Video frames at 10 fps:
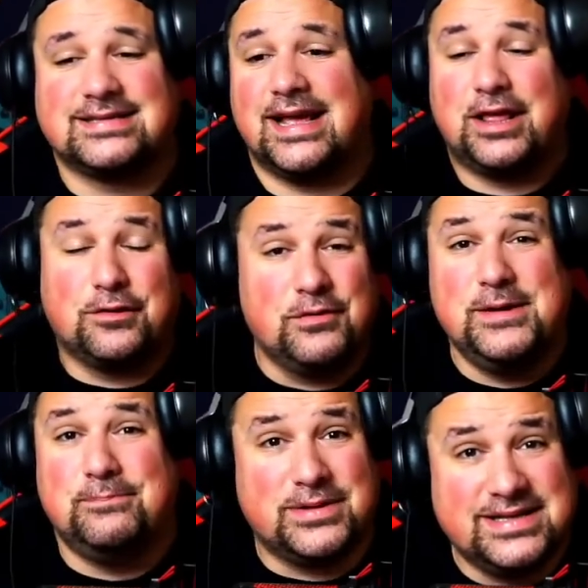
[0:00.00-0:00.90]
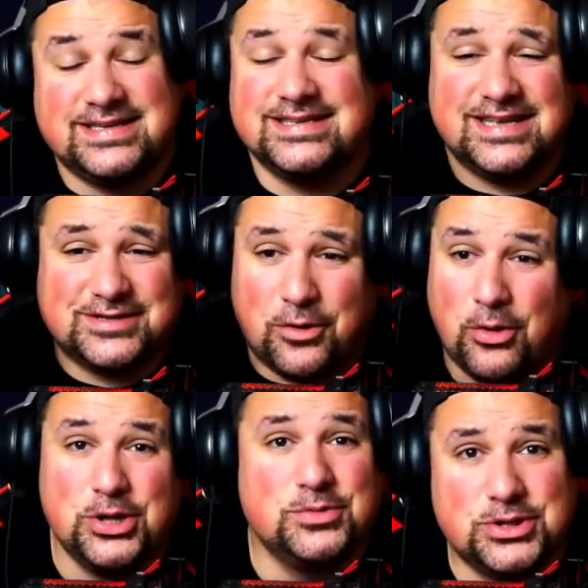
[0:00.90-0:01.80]
Like three blitzes is all
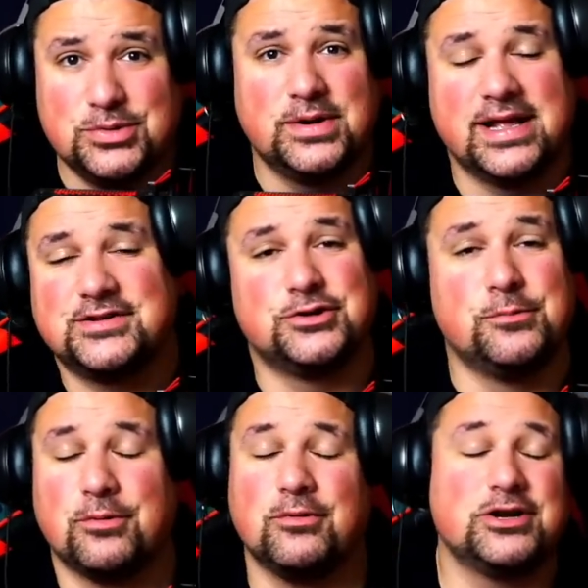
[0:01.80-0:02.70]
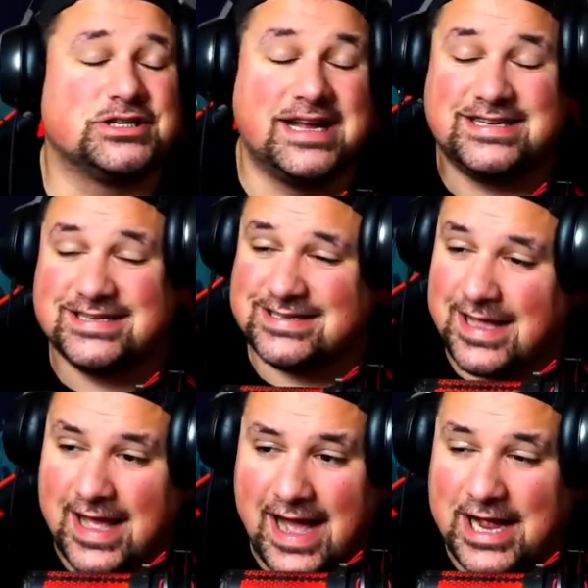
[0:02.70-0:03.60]
you do against Cooper Rush. I
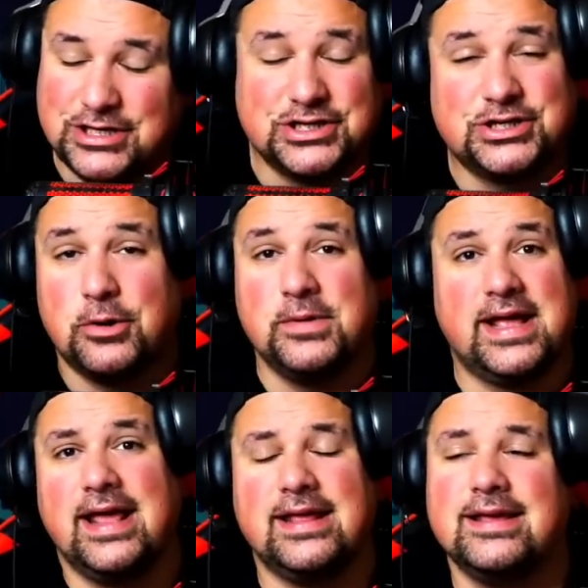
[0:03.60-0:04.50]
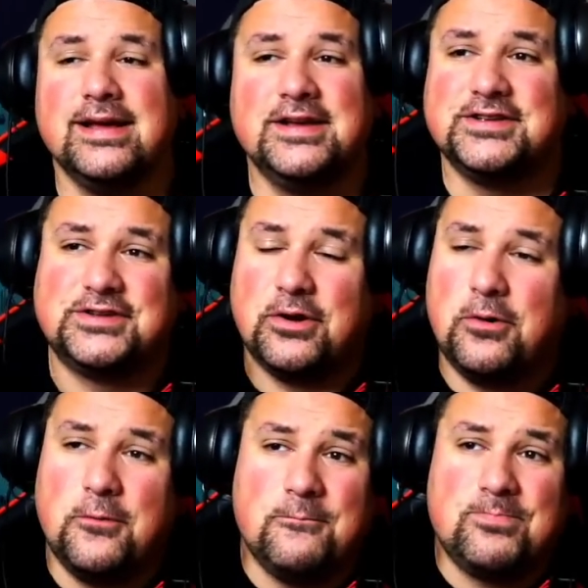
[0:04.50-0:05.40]
just don't get it.
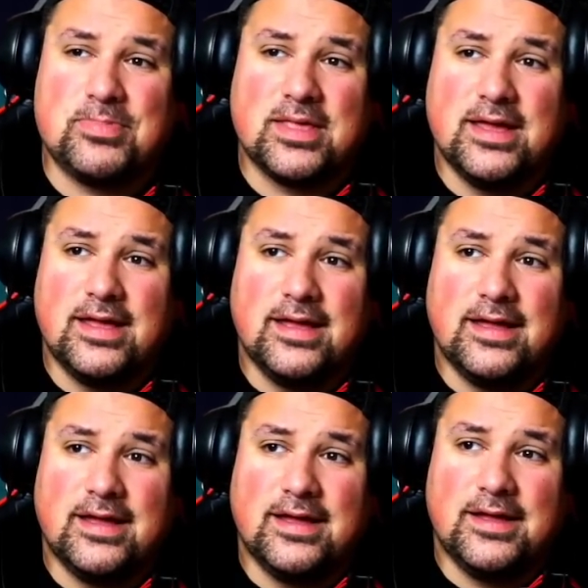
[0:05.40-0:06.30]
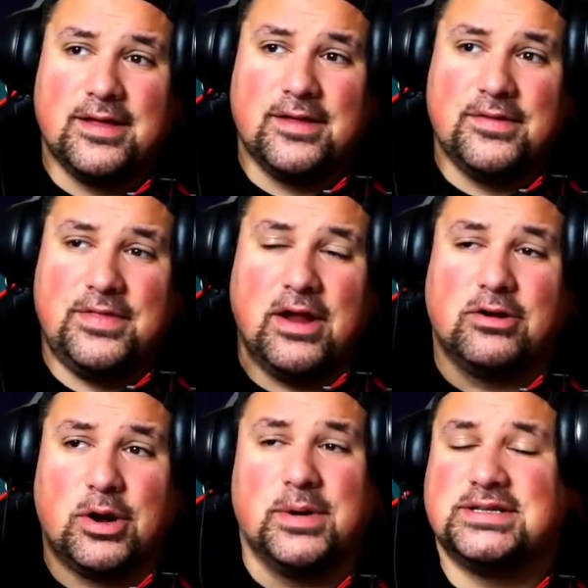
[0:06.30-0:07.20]
So they're
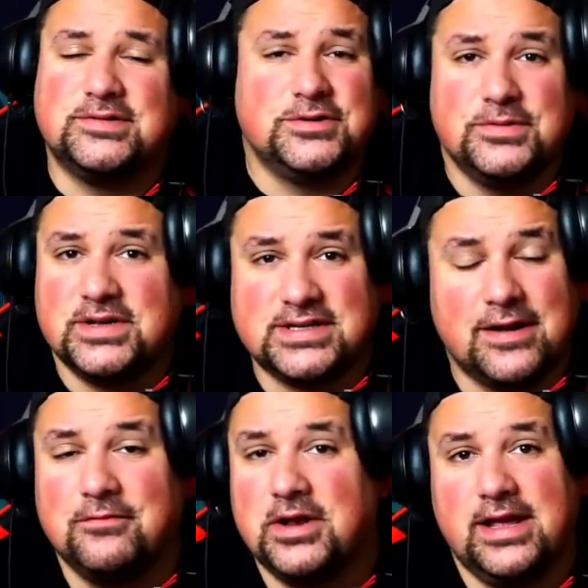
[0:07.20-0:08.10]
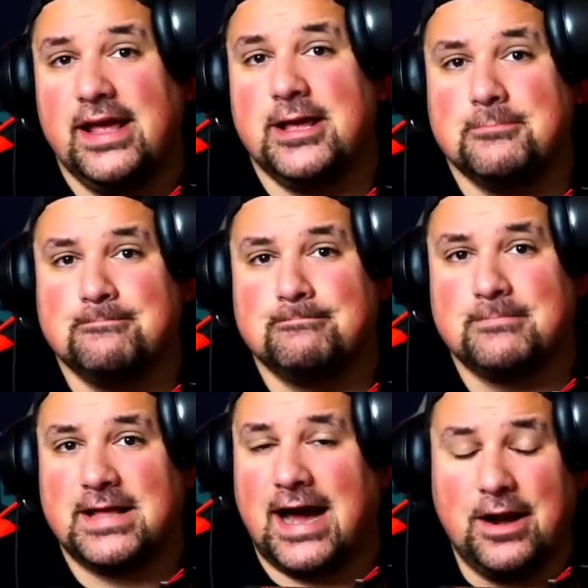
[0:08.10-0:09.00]
going to do this every game.
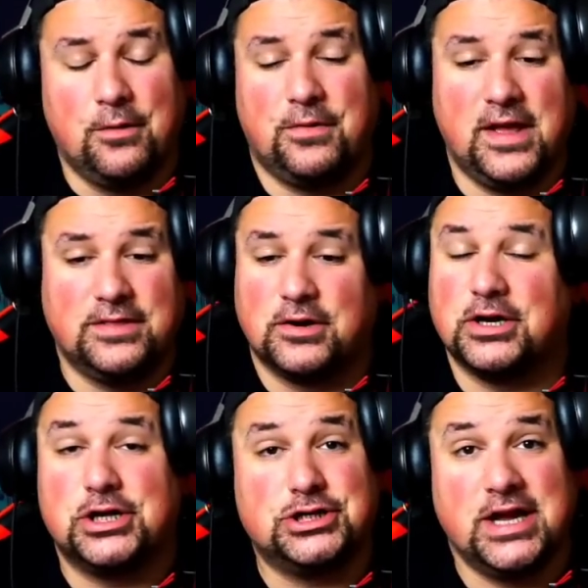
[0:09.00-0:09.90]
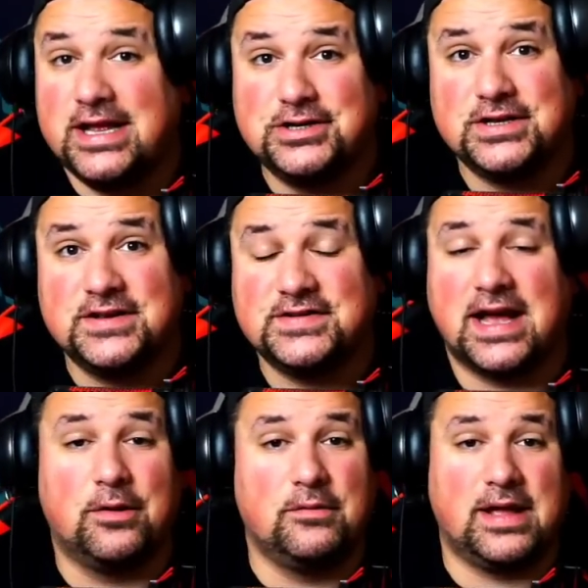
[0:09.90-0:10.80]
I don't think they're going to change this. I
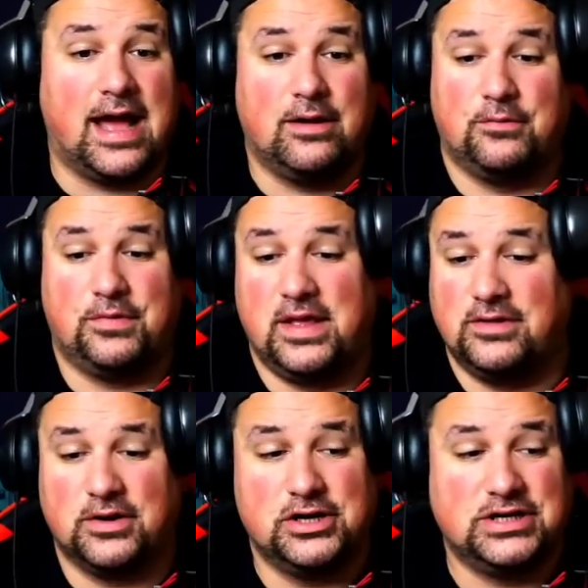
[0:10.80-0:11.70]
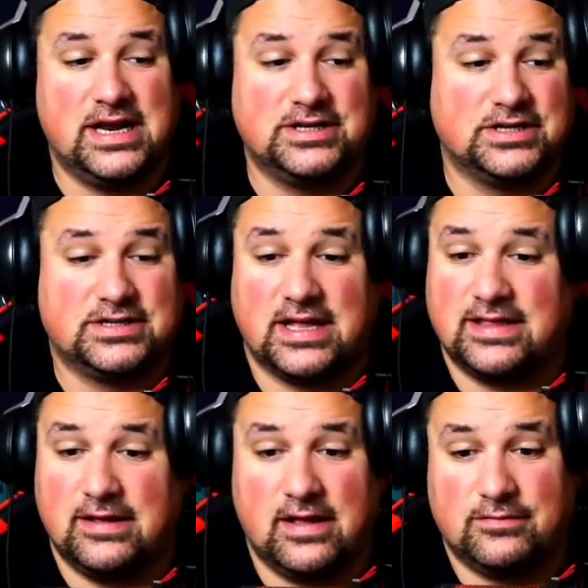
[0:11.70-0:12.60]
don't think they're going to change this at
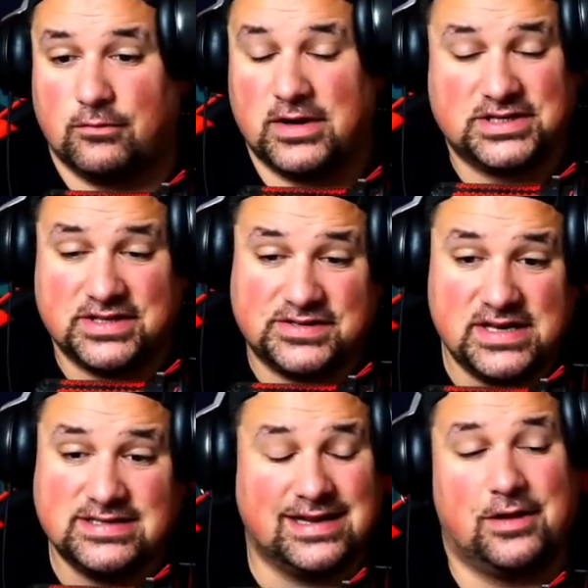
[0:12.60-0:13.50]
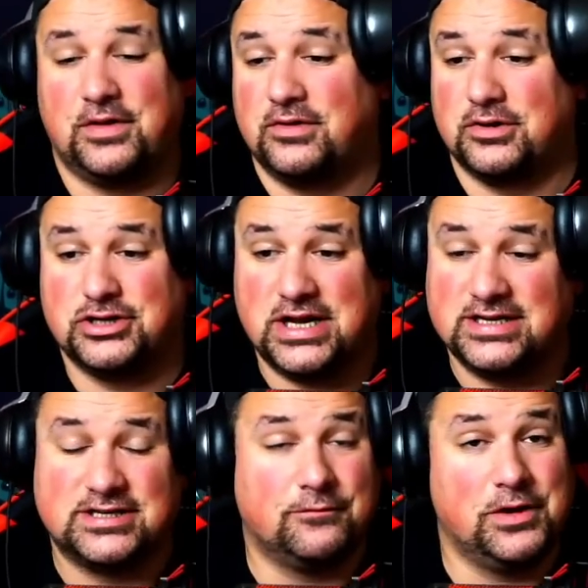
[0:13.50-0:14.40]
the rest of the season. I don't think they're going to change
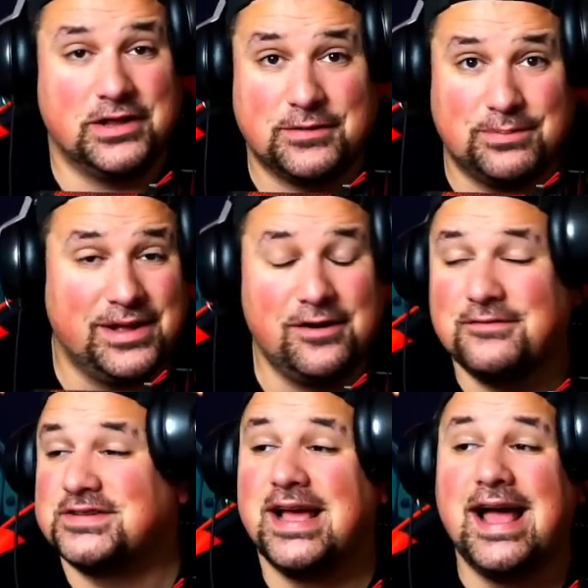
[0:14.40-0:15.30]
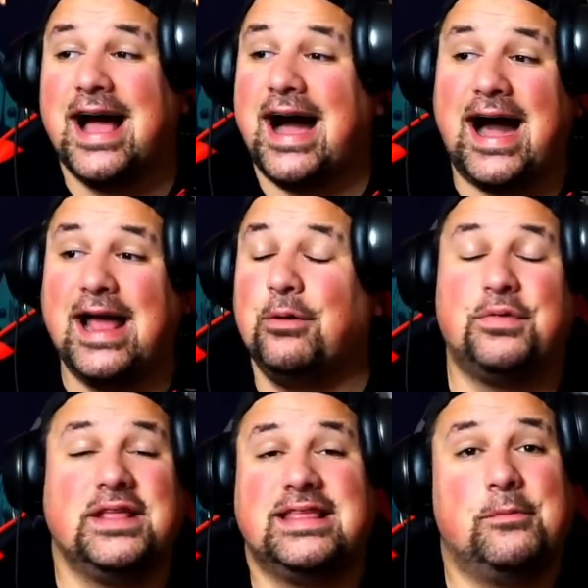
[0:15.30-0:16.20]
this if we hit the playoffs. I don't
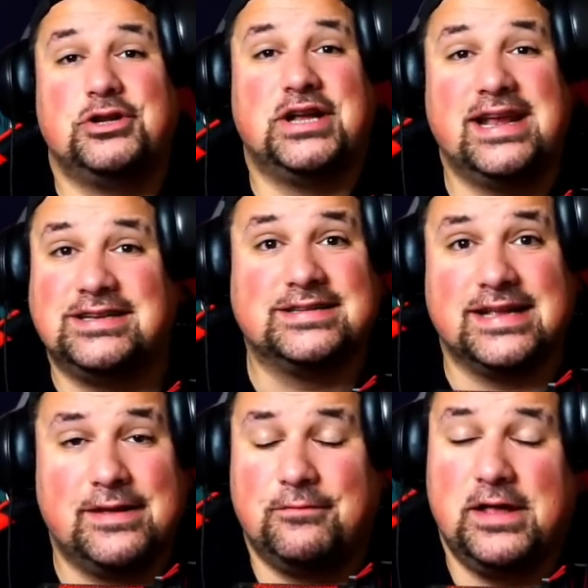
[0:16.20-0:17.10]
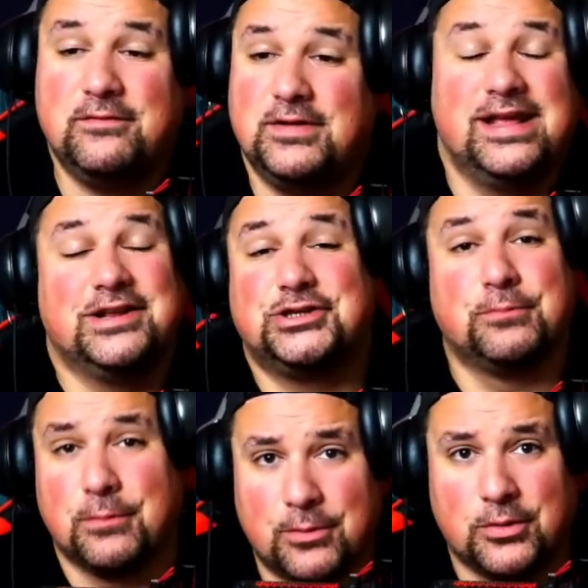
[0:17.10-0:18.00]
think they would change this if we even hit a
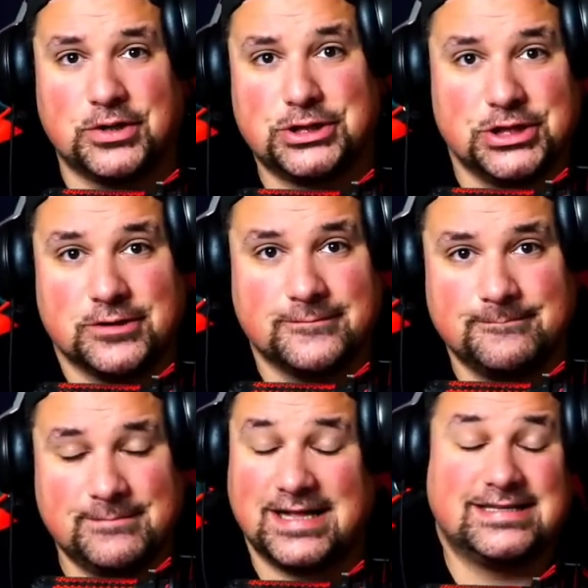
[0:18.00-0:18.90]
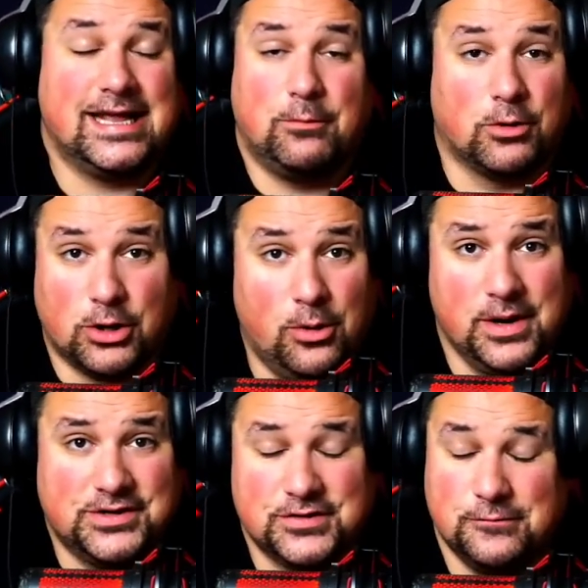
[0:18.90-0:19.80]
Super Bowl this year. Not saying we're
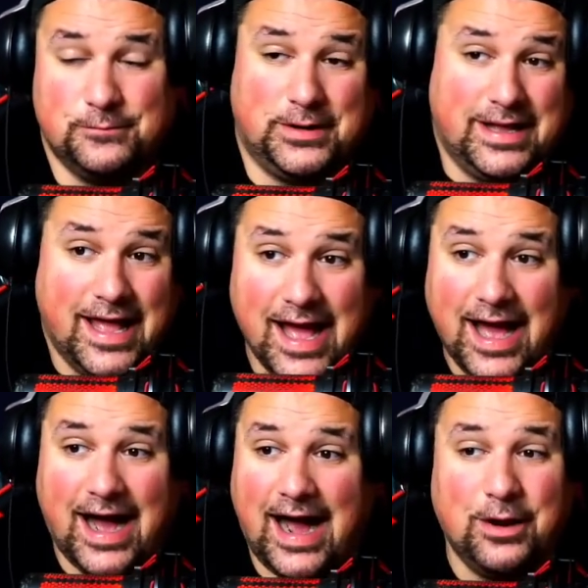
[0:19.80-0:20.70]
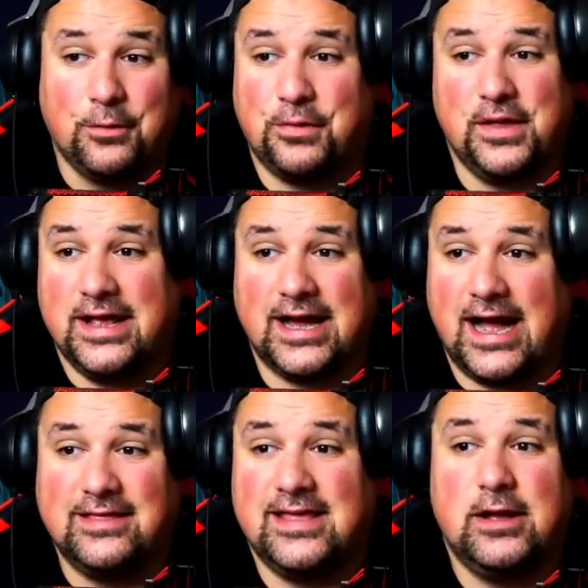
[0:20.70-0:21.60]
going to, but I
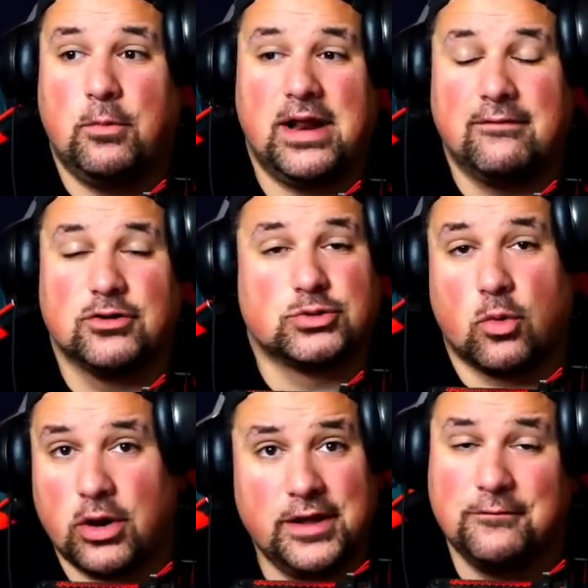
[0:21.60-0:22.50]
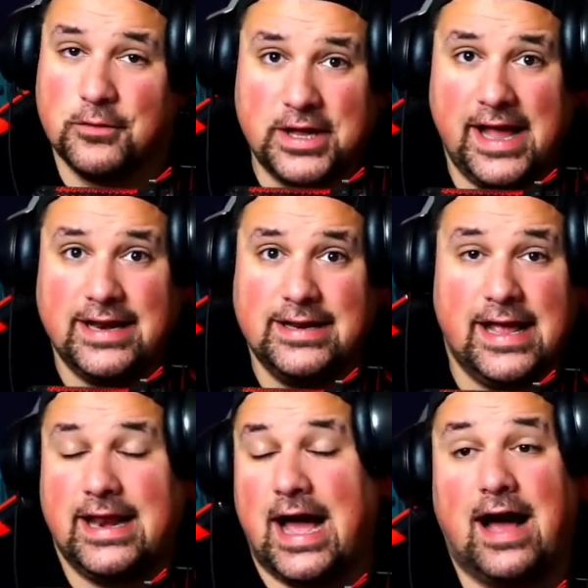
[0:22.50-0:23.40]
think whatever's working for Gannon,
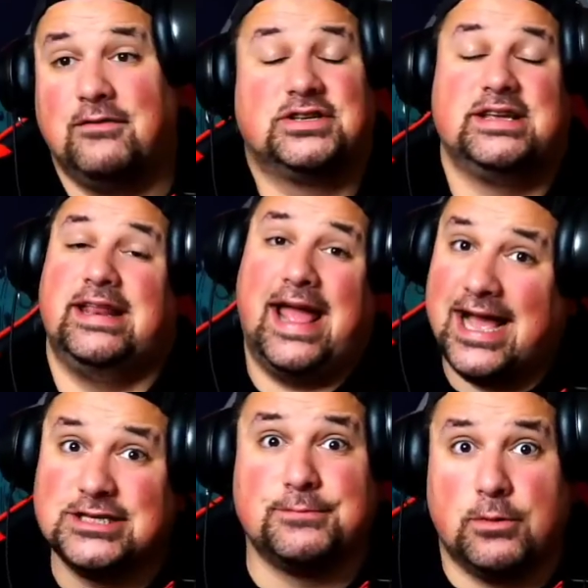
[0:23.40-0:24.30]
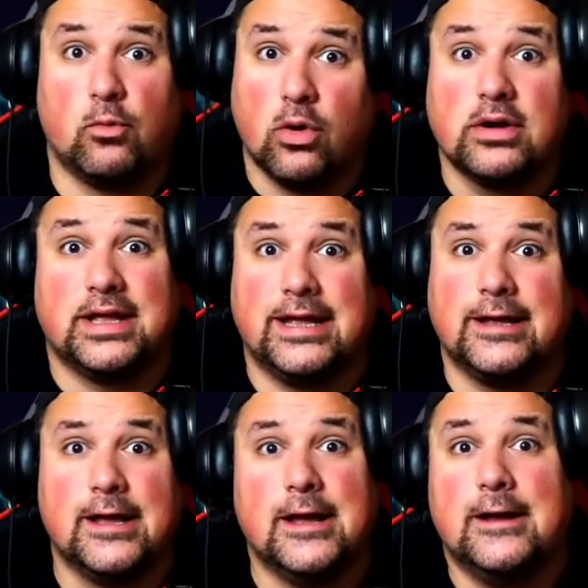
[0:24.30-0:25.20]
and obviously it has been working,
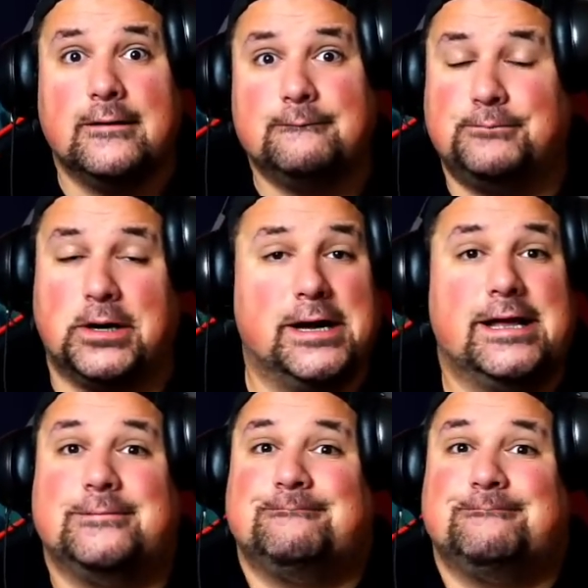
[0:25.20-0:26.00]
but